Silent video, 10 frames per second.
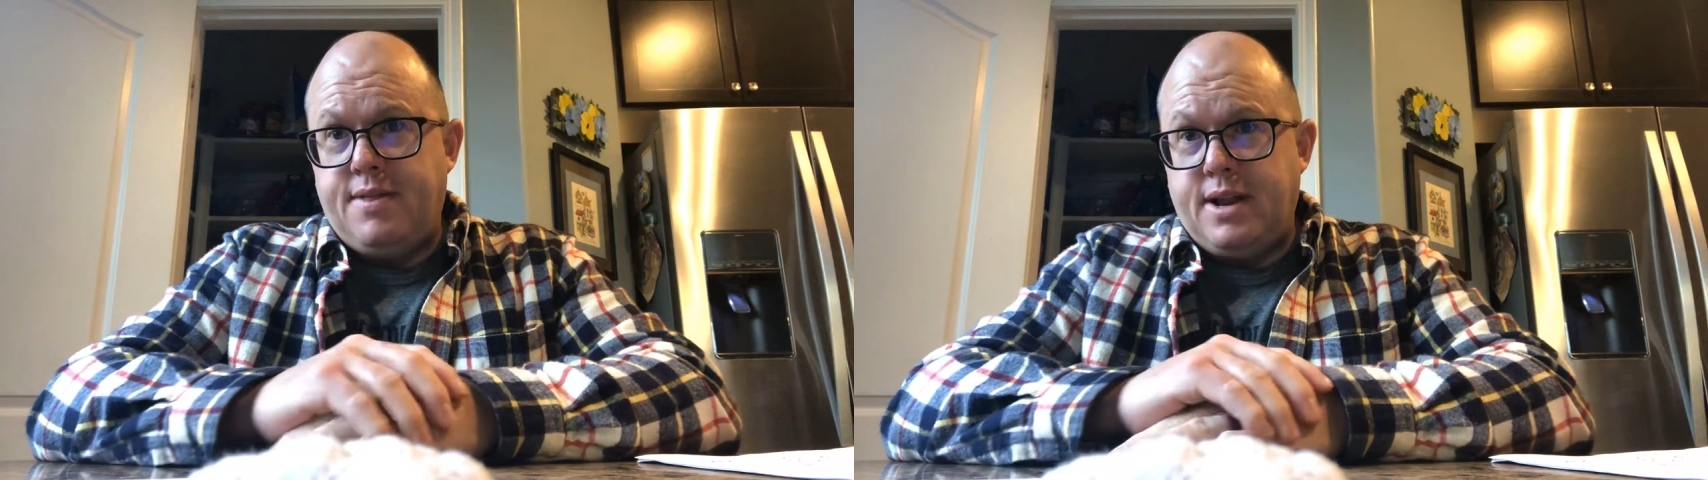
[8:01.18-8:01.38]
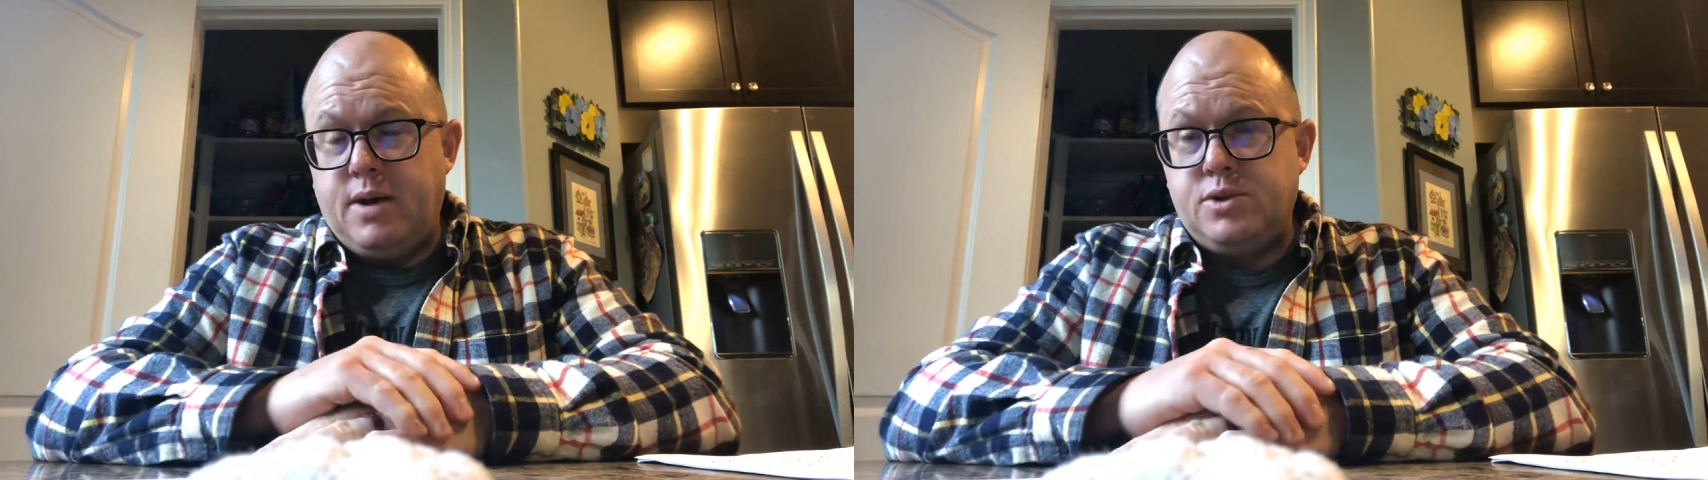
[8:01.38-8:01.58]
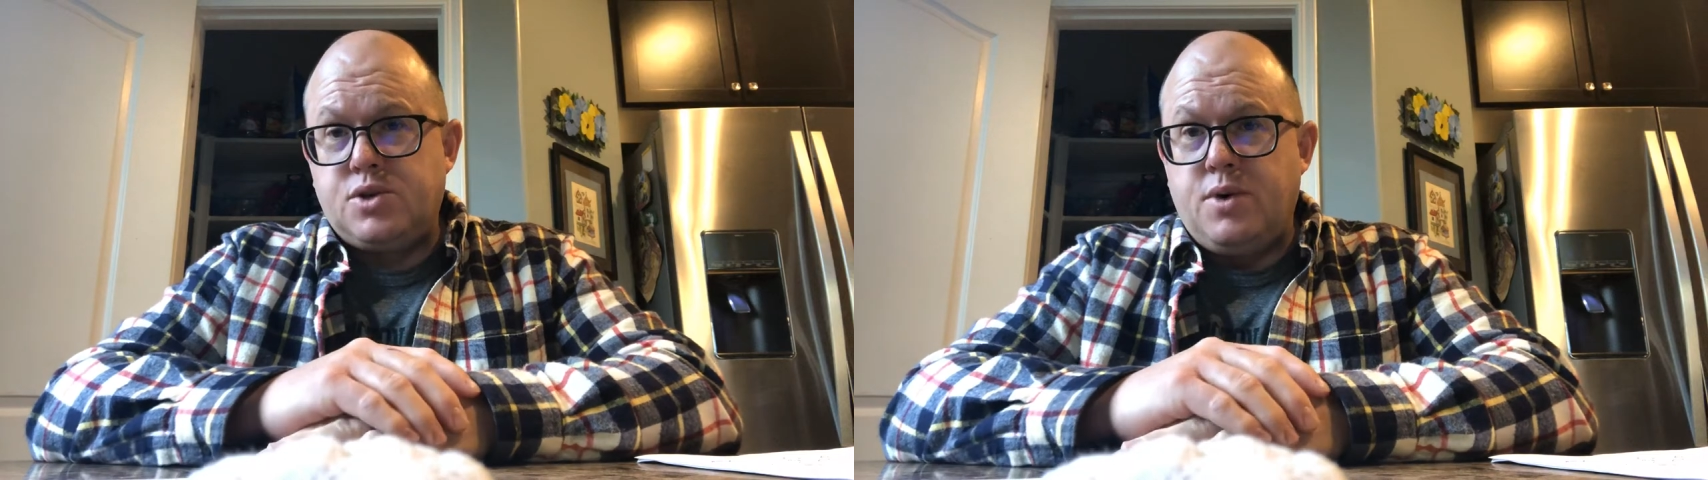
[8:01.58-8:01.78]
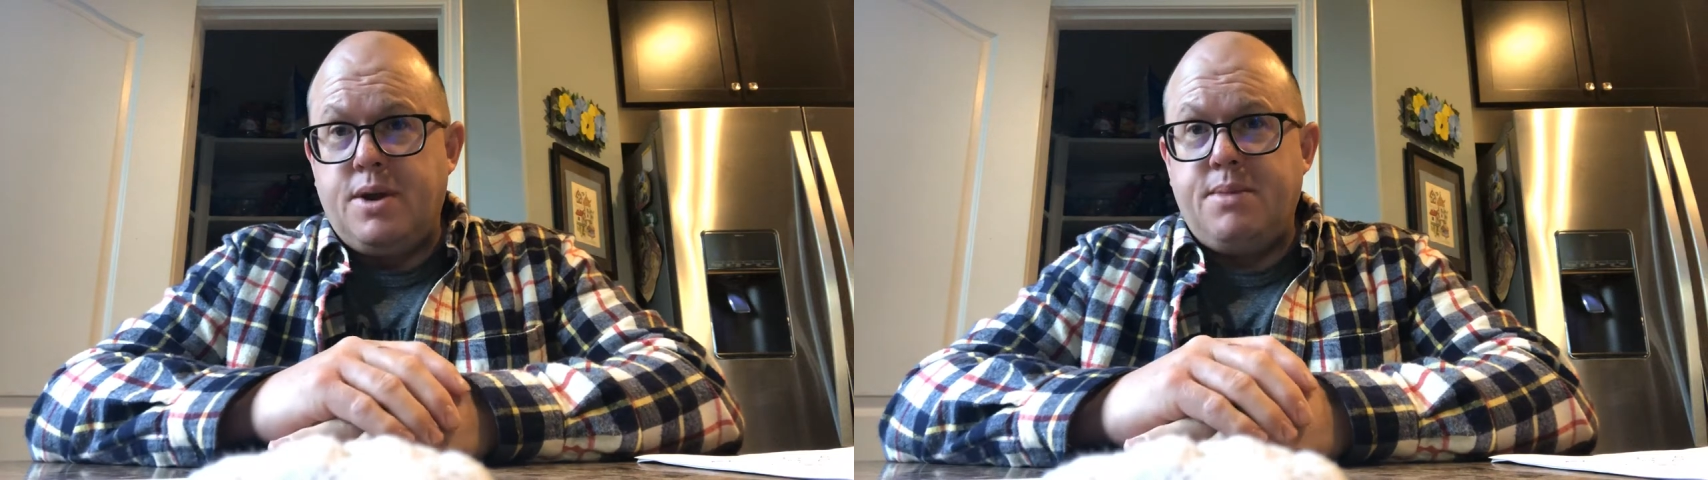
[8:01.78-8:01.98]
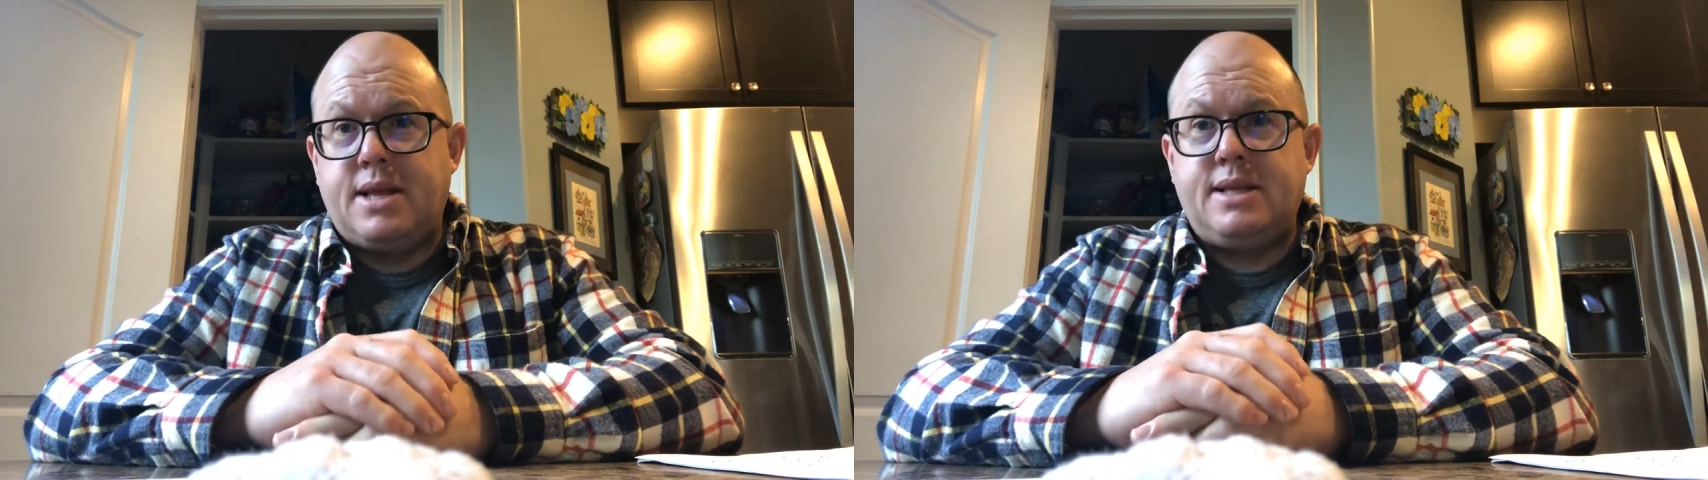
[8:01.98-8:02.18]
that I was going
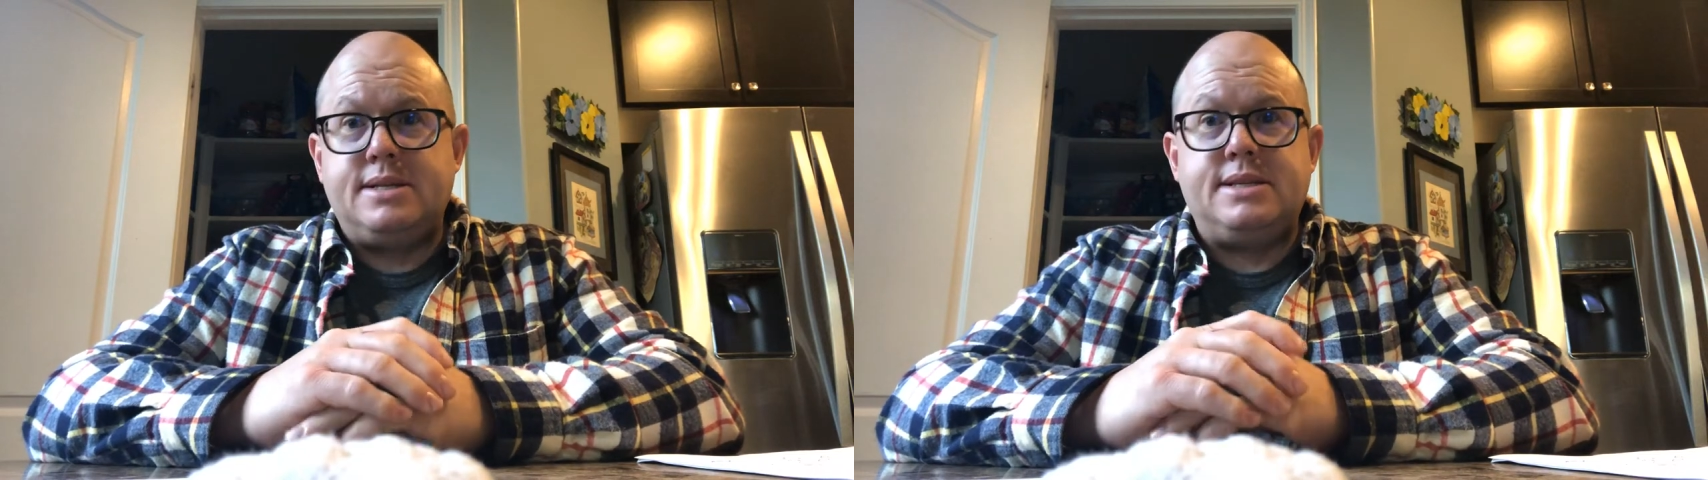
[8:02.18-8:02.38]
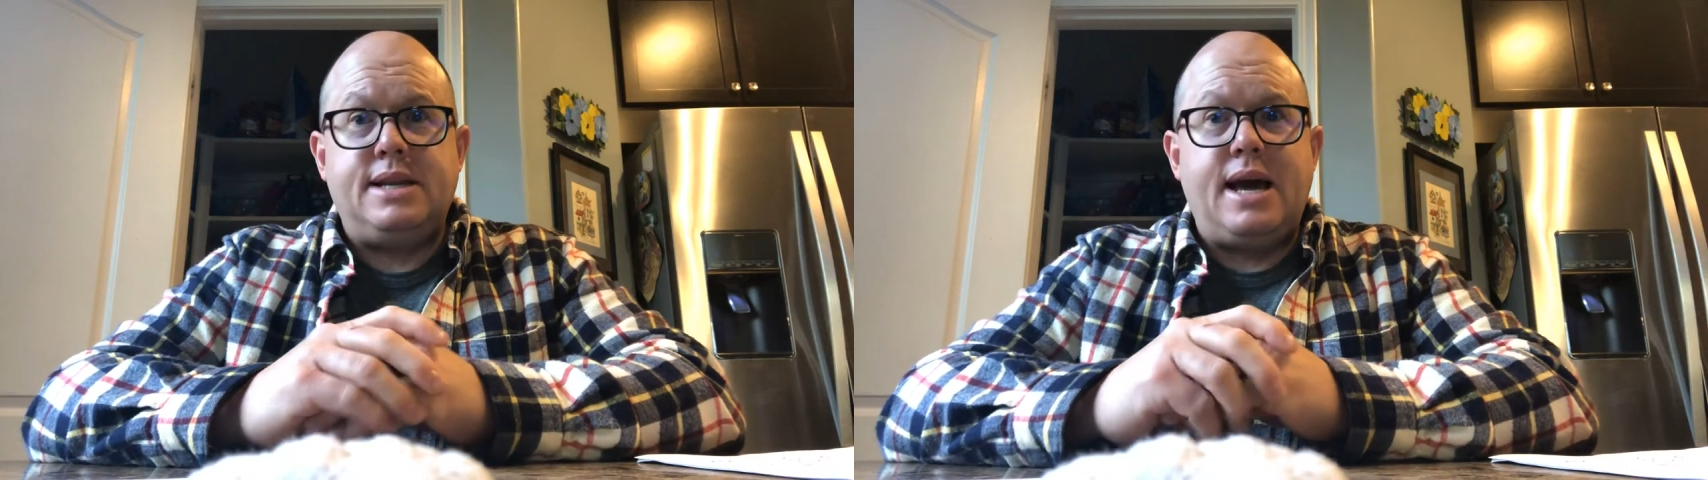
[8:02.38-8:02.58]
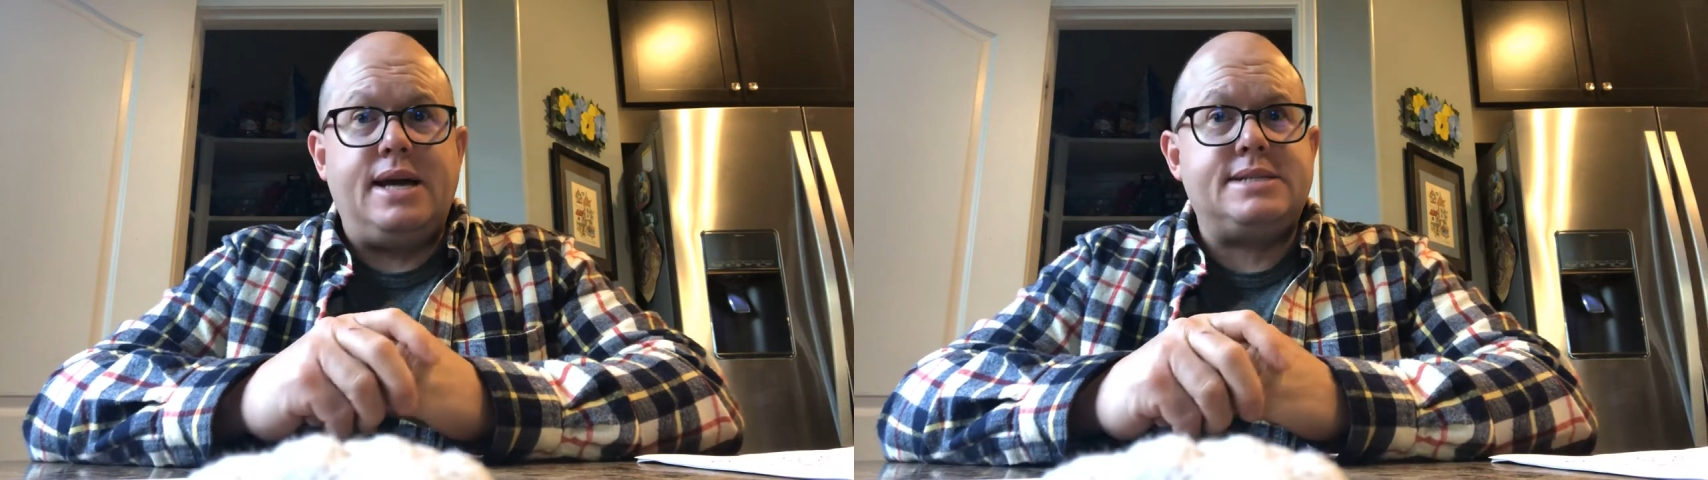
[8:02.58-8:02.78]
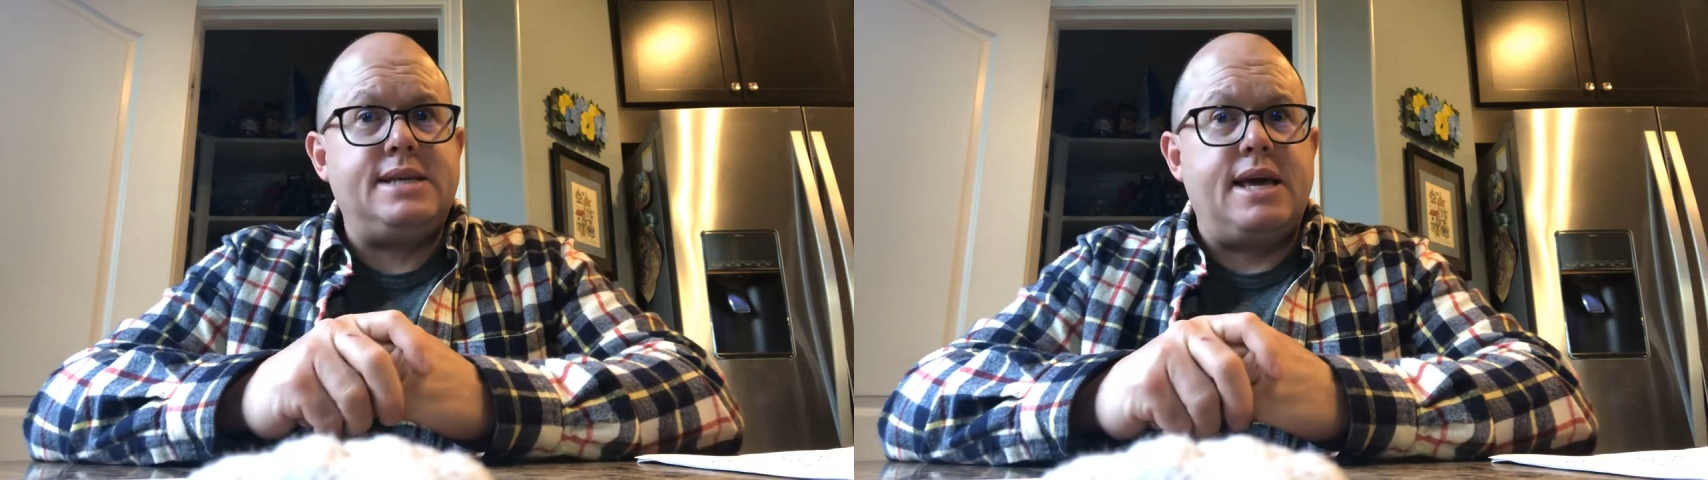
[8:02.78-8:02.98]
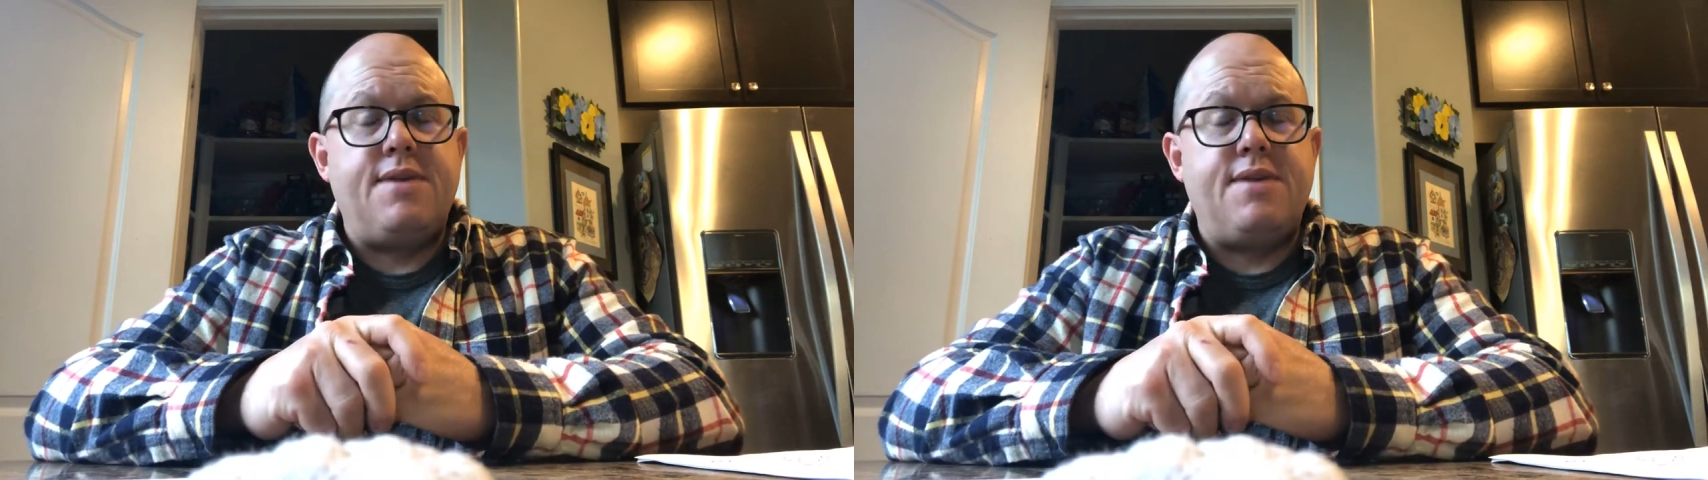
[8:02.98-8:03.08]
to make this an essay,